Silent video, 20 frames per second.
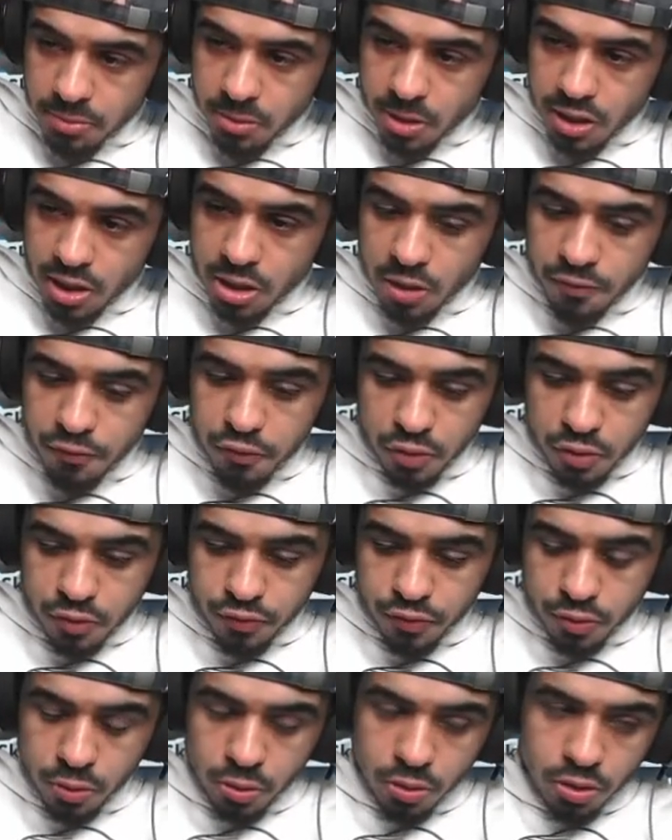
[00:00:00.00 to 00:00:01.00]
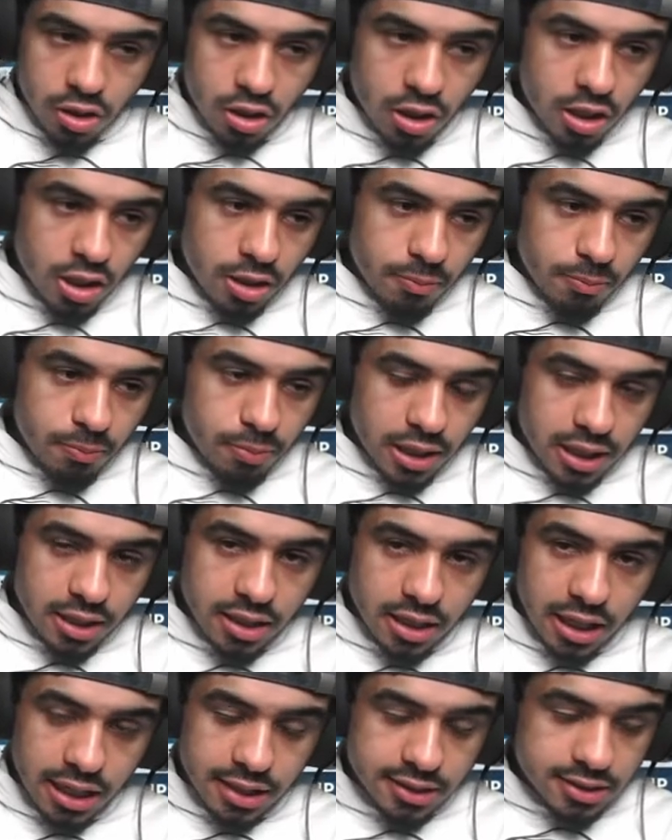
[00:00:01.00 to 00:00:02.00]
gonna go for, for uh, Black
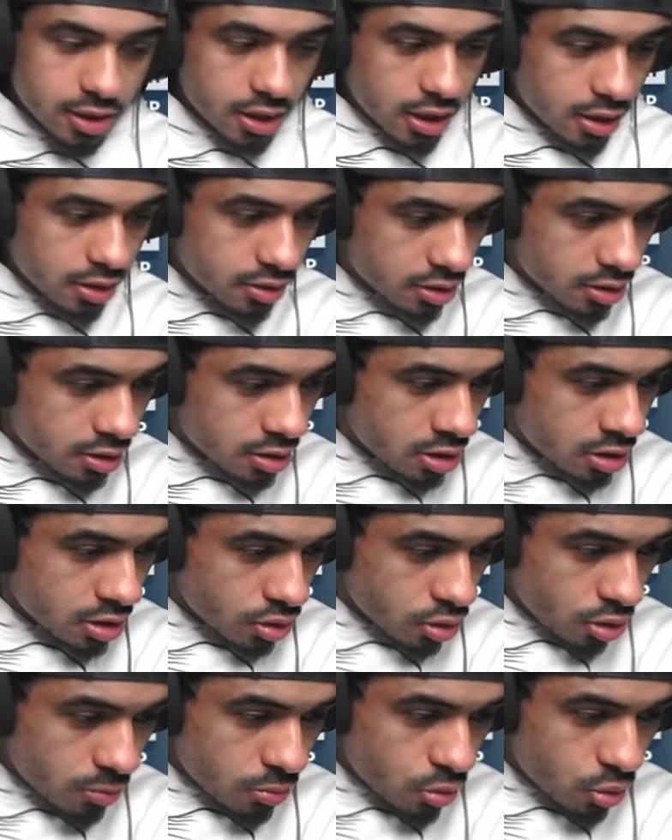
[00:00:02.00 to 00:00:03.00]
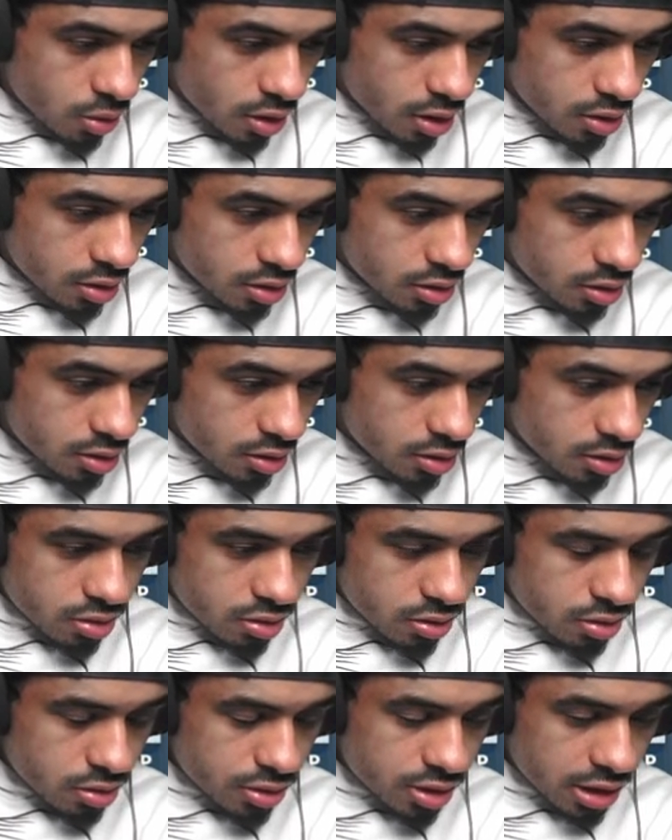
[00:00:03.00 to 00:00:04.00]
Asta, normal one,
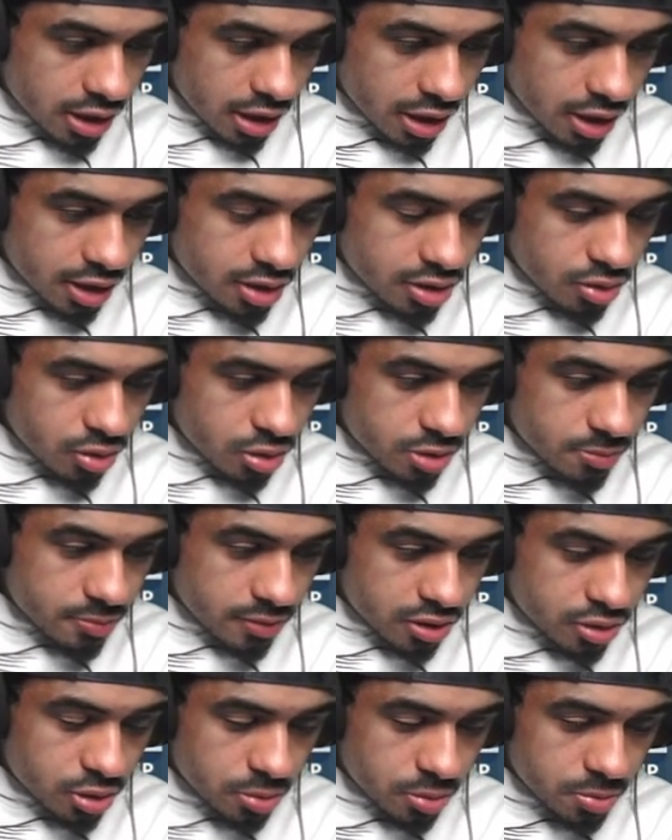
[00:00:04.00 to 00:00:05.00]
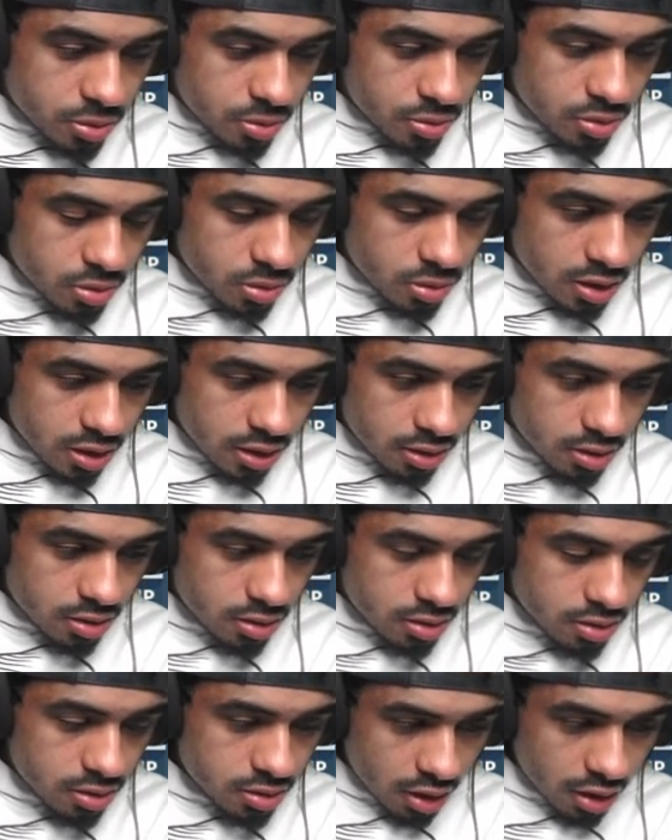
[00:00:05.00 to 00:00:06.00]
because I, I need to use my dupes in Noelle.
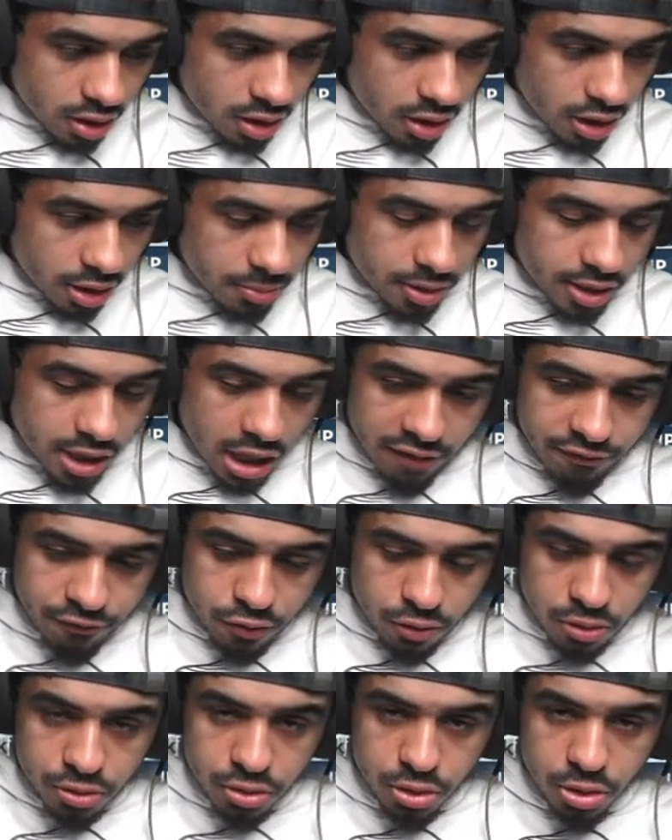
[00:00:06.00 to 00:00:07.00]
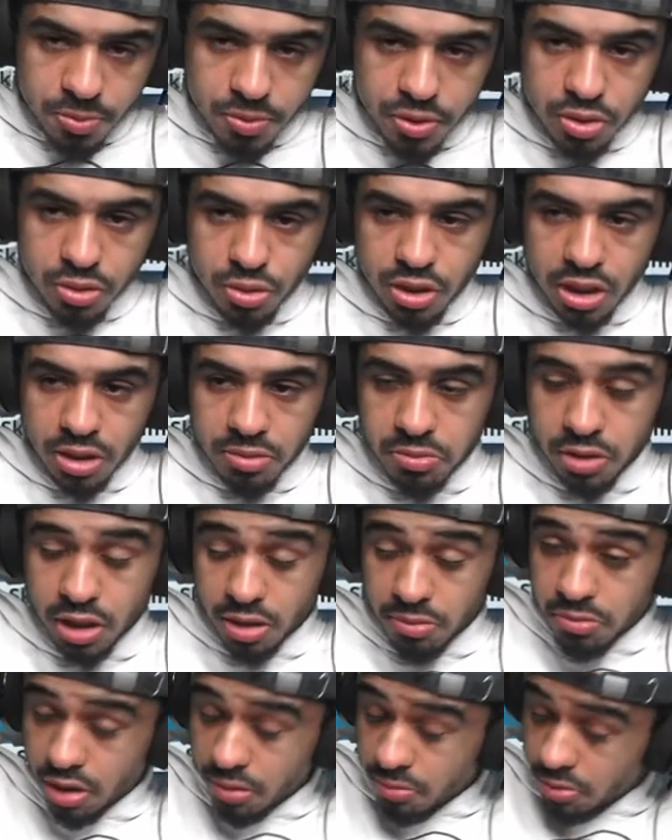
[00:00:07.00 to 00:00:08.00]
I'm gonna have four dupes soon. I'm
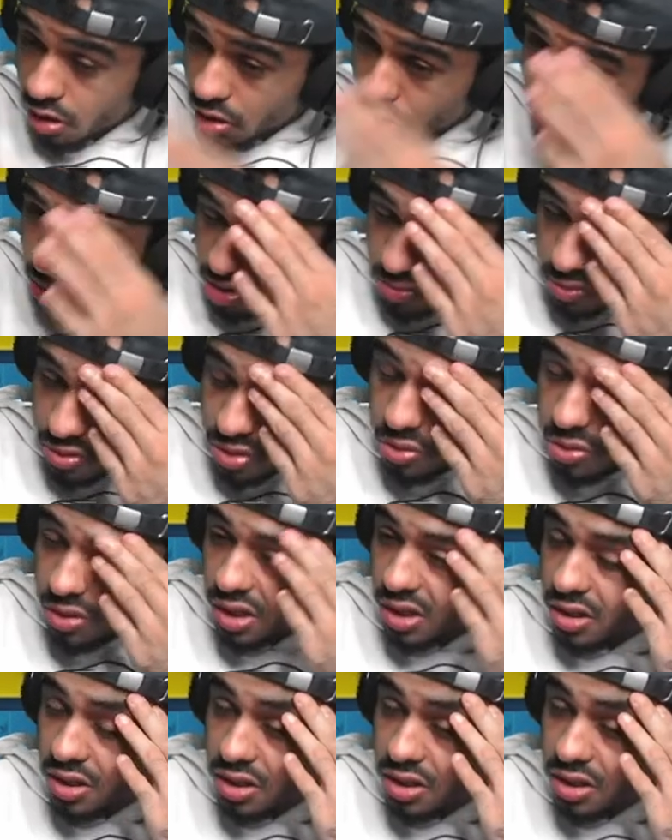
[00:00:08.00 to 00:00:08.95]
gonna I'm gonna use them in Noelle.